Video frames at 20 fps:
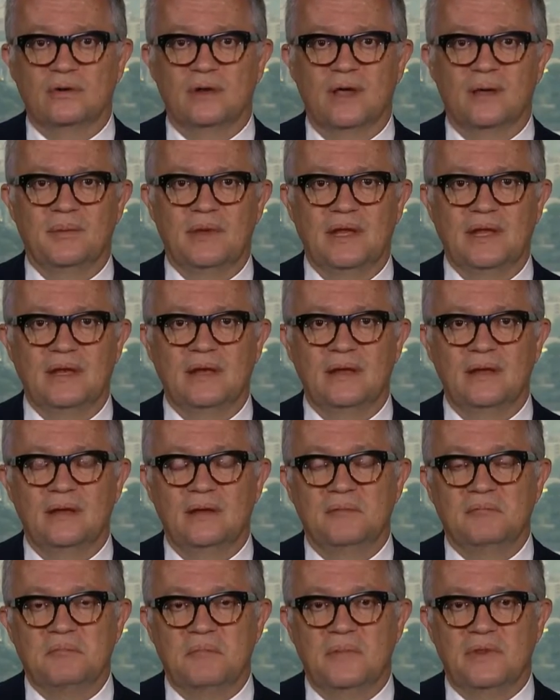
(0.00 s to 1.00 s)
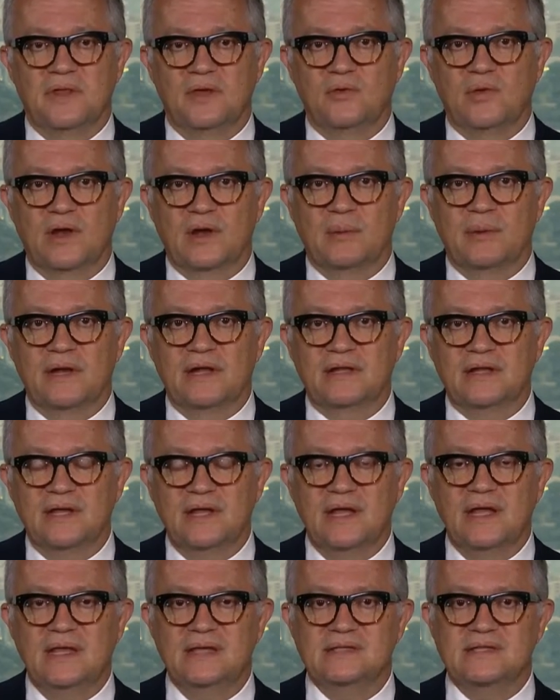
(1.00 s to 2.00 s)
I mean, the
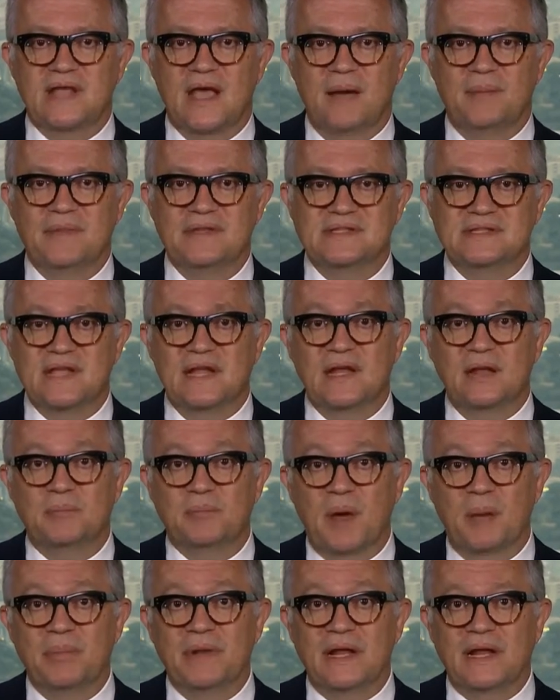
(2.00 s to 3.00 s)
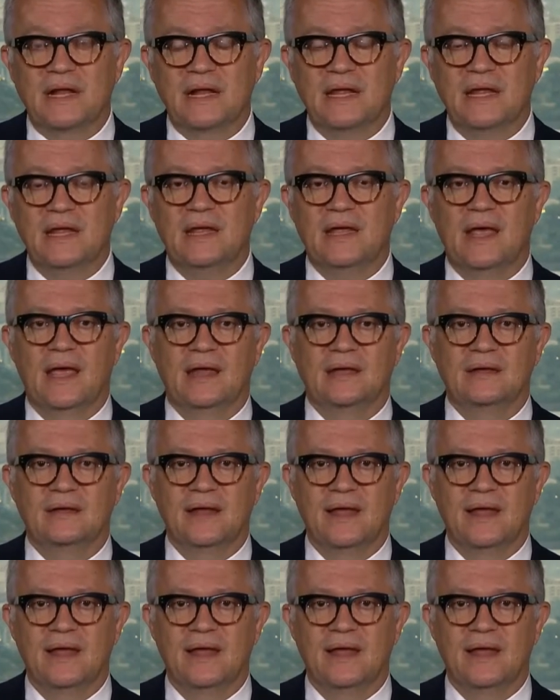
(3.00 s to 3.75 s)
credibility, he's come and said it publicly, and